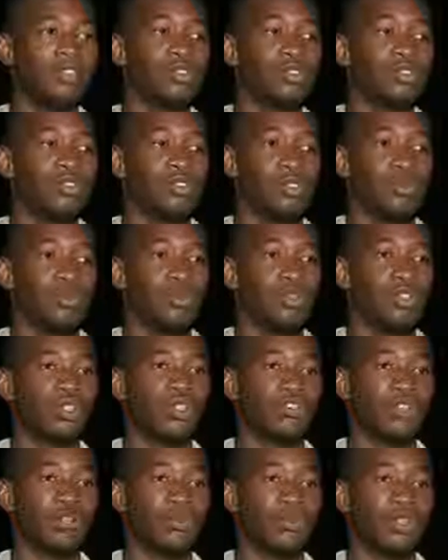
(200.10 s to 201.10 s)
the support
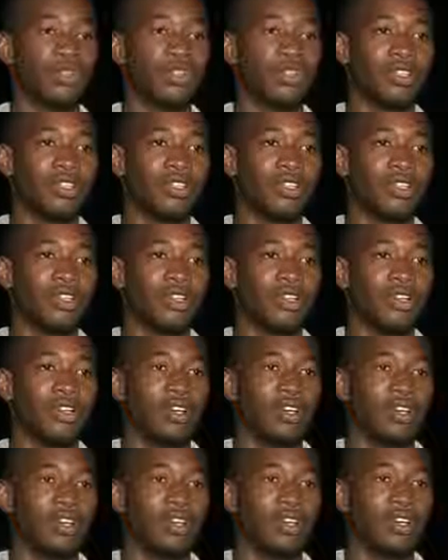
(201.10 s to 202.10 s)
of a parent
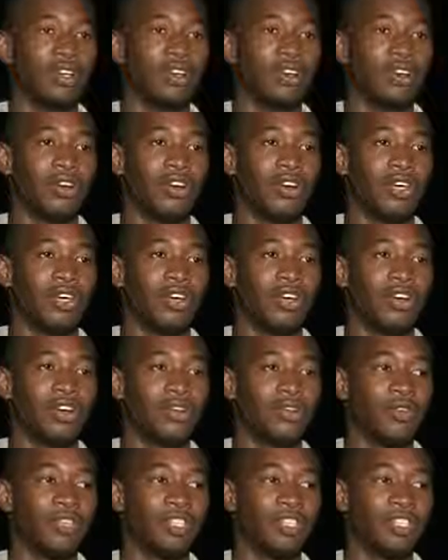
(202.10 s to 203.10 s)
or
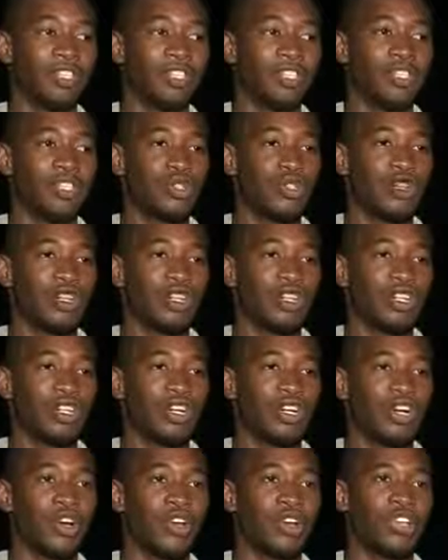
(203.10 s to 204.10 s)
a really strong
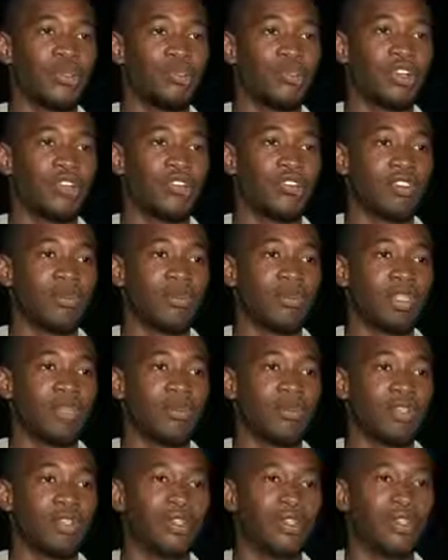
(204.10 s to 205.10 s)
encouragement from
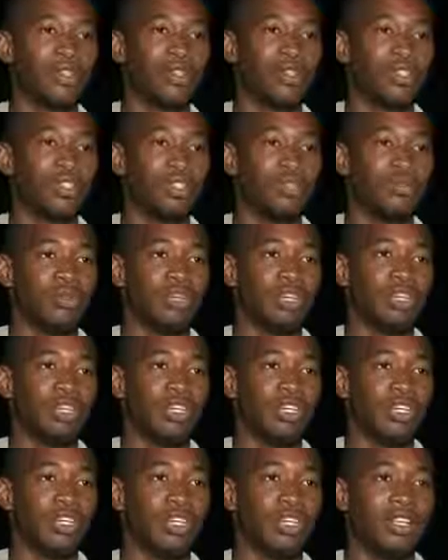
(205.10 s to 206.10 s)
people close to me
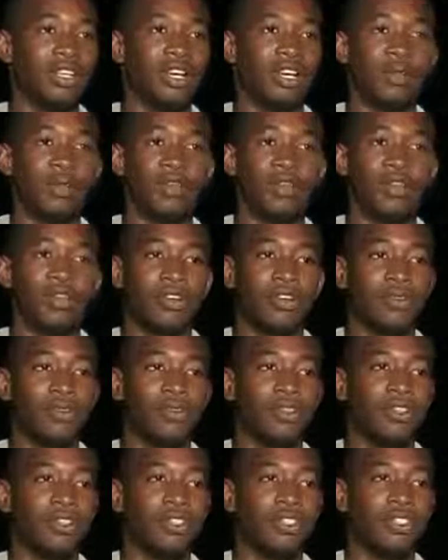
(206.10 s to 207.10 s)
like a parent
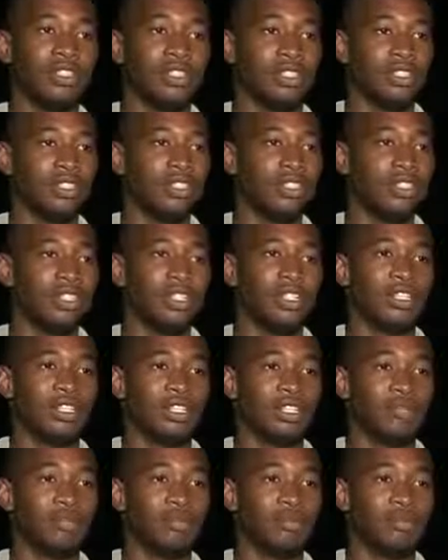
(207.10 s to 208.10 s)
would in that
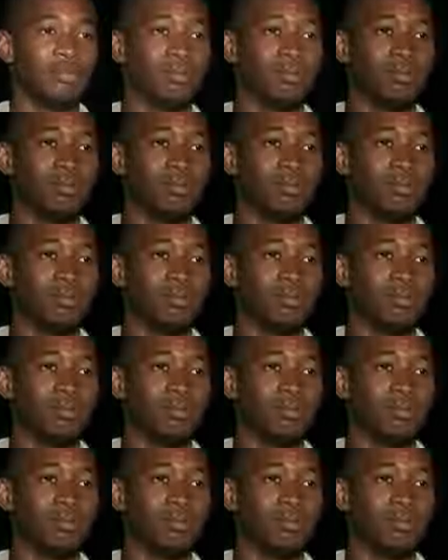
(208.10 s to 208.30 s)
time.